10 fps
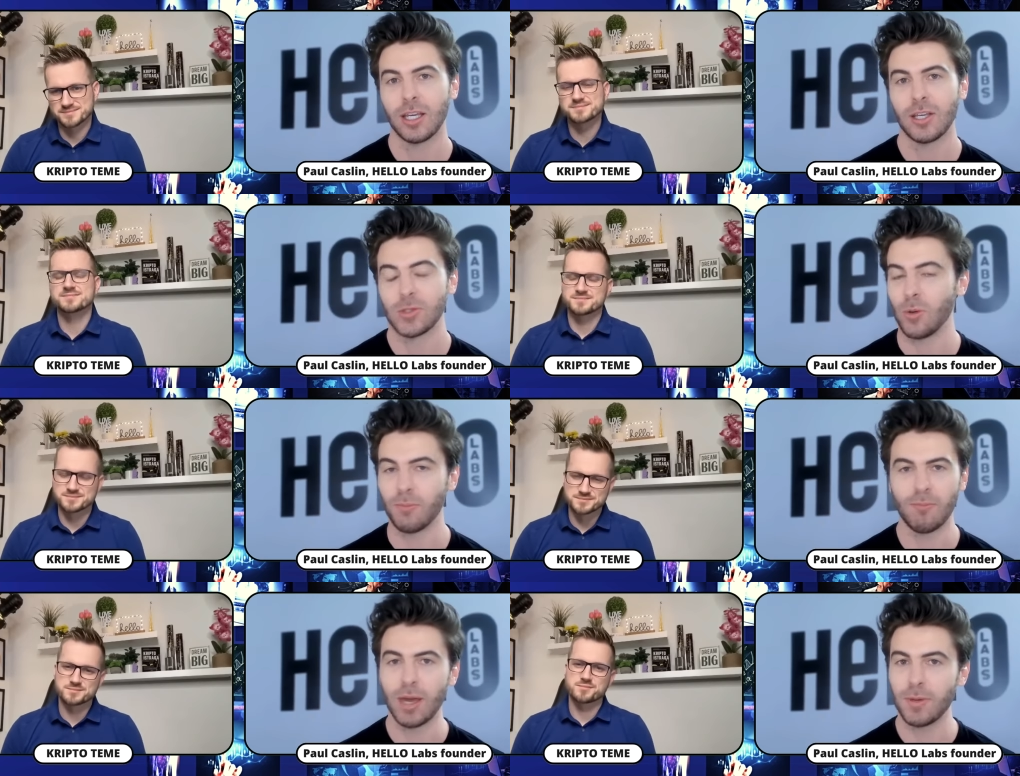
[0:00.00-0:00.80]
Speaker 1: So
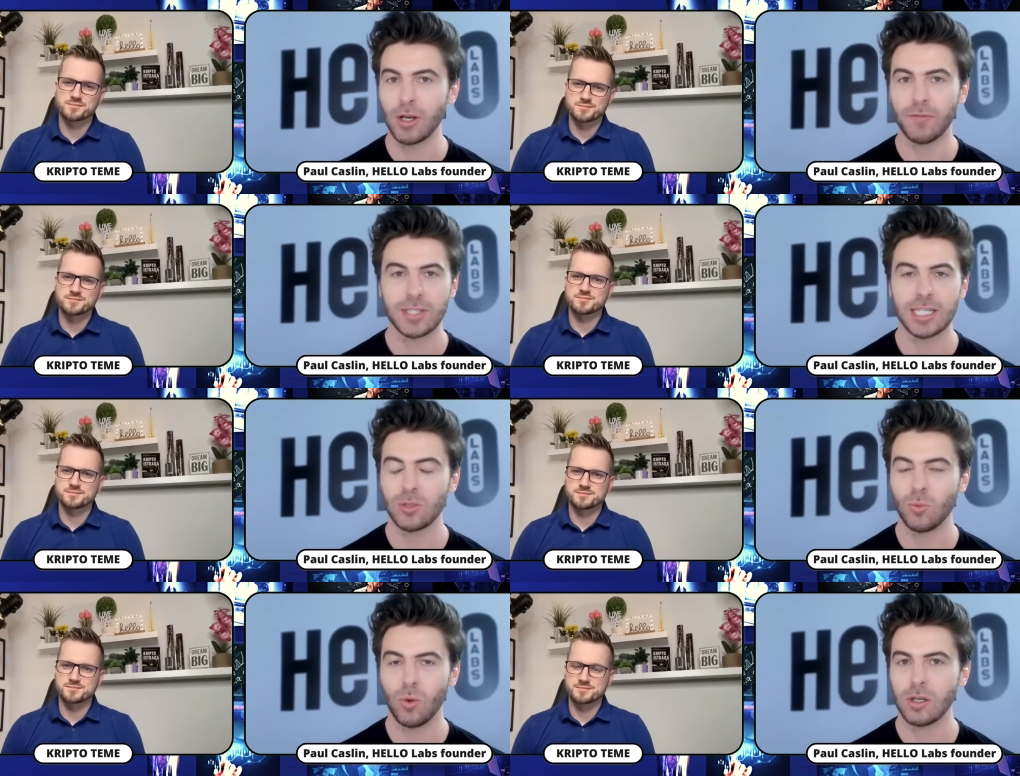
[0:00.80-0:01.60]
maybe not for season
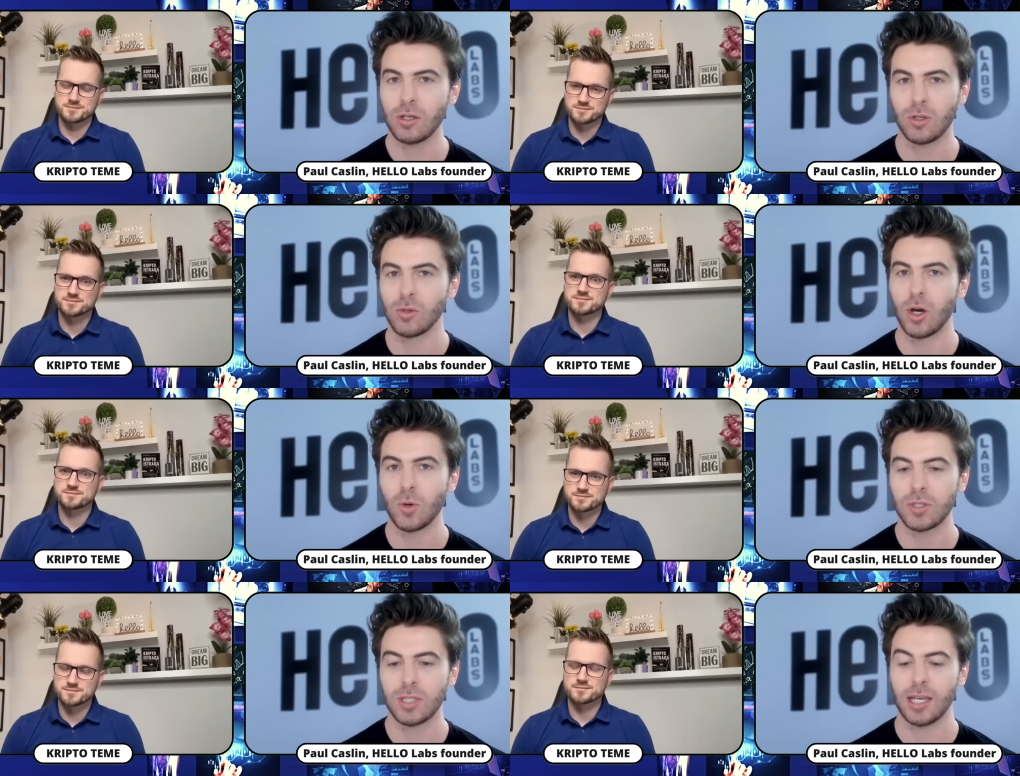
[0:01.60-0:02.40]
one, who
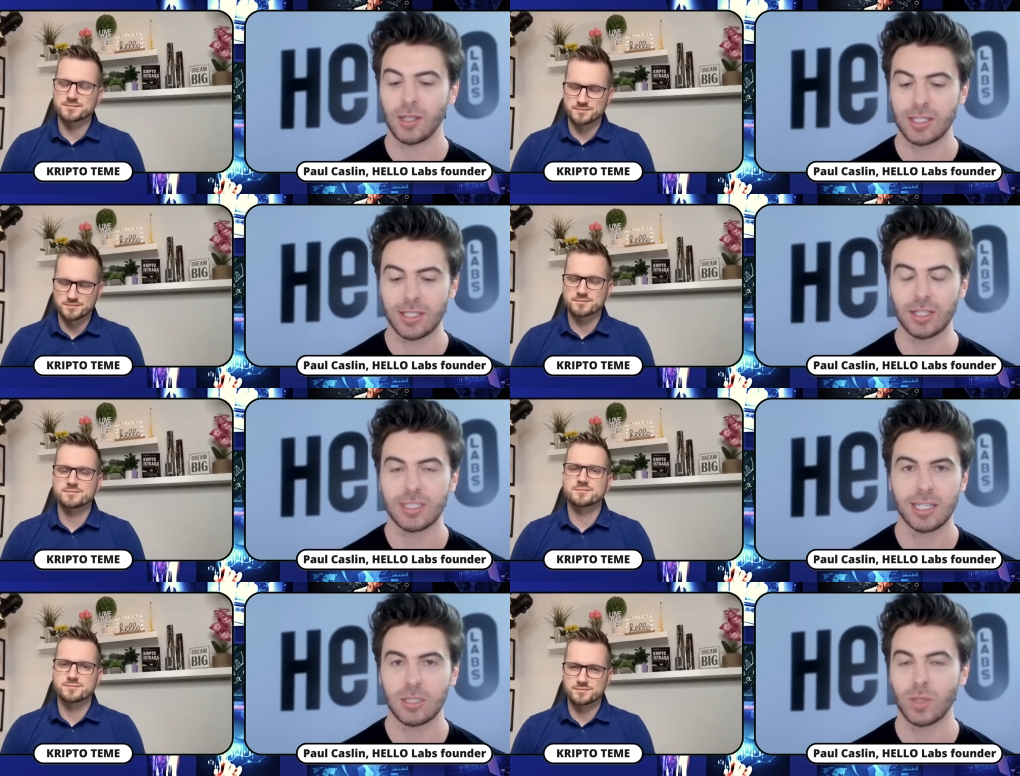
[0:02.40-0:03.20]
knows, like there's still
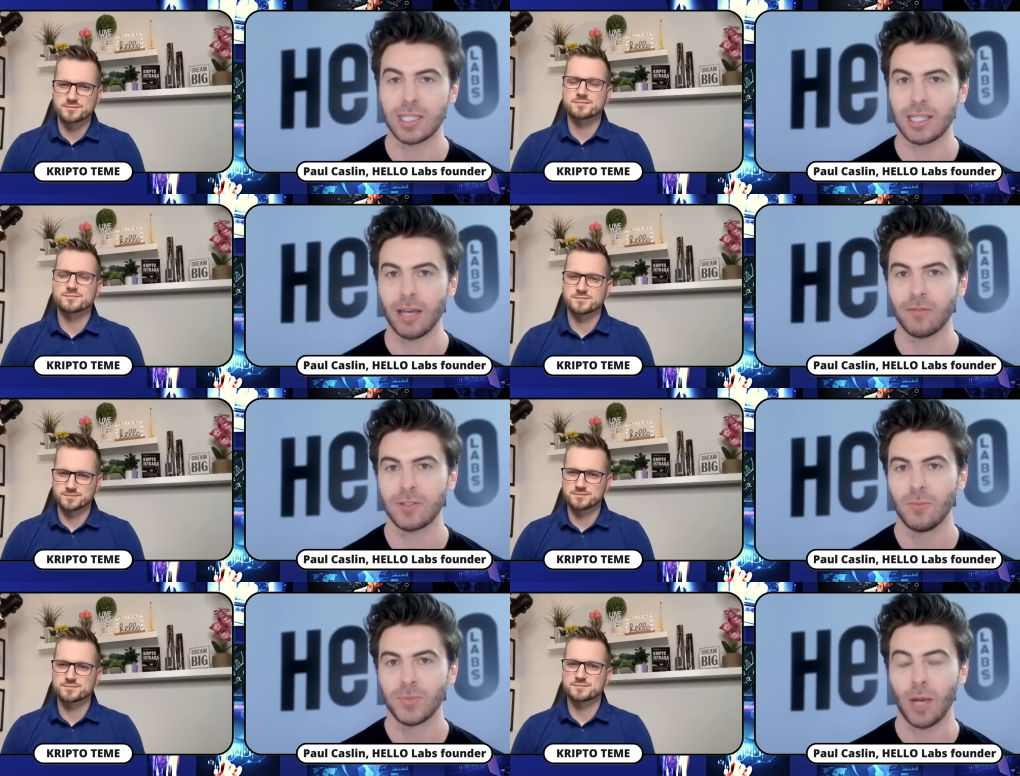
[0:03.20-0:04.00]
six weeks left
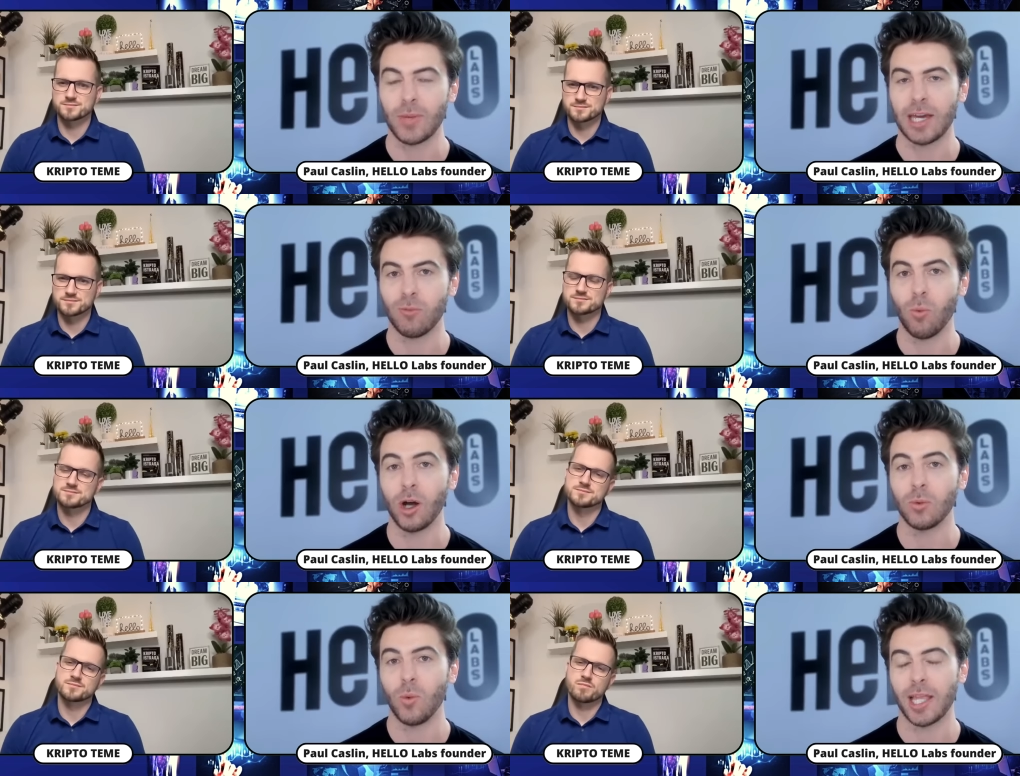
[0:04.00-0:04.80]
and we have
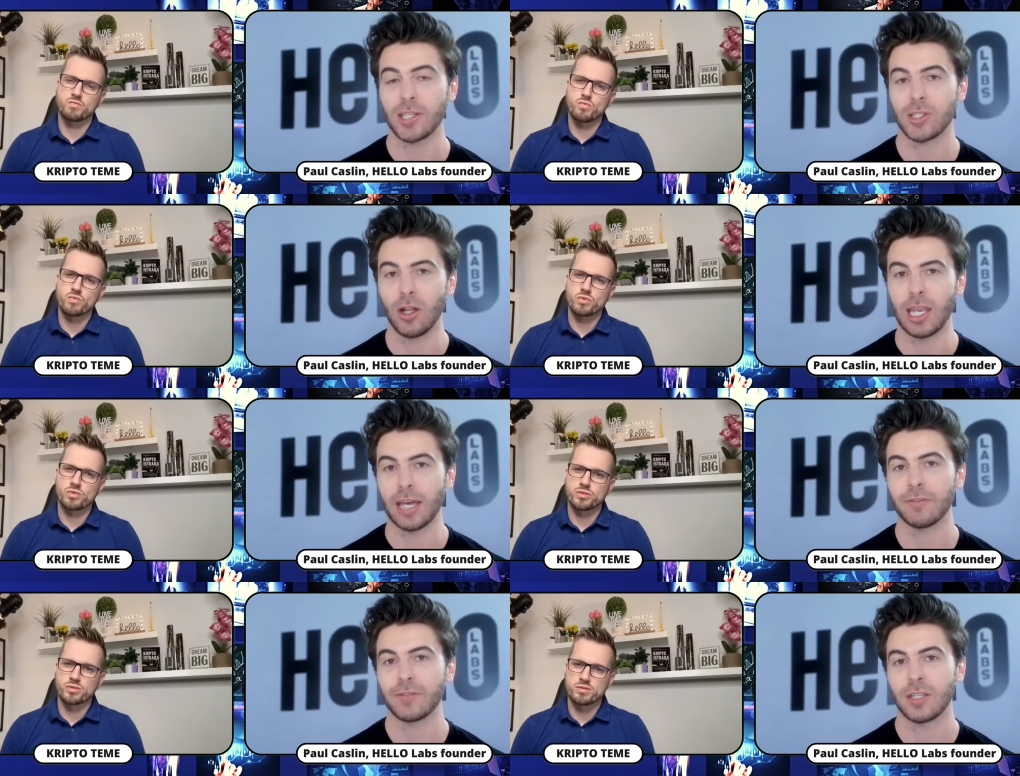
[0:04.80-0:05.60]
one whale slot
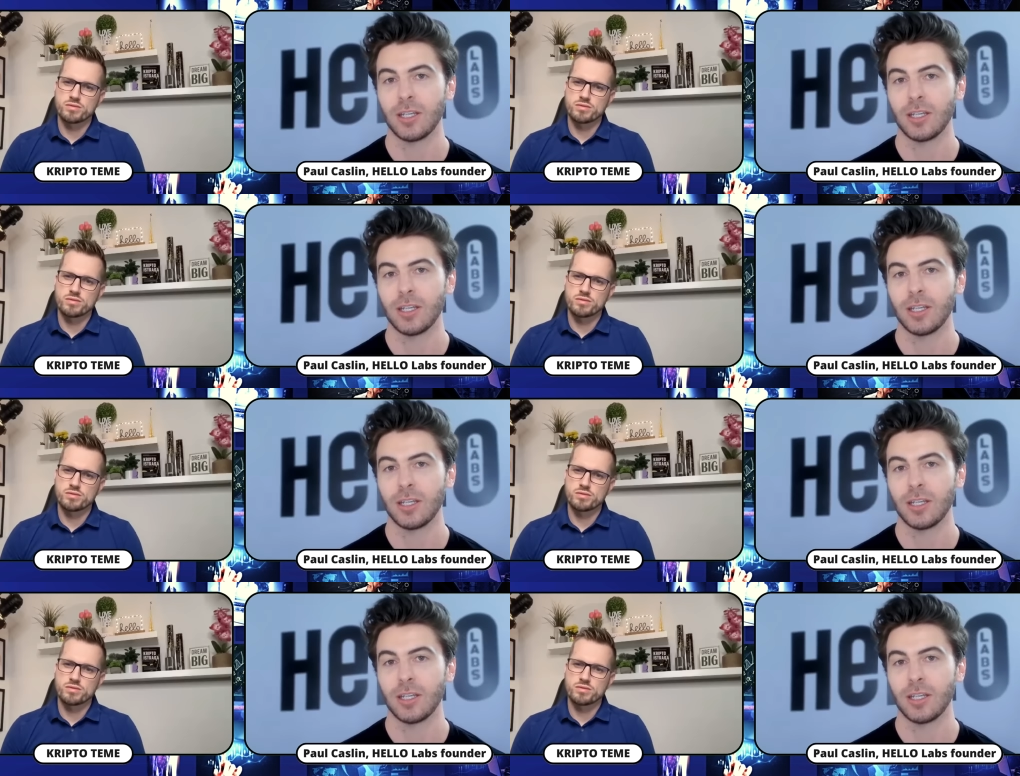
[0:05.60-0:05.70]
left.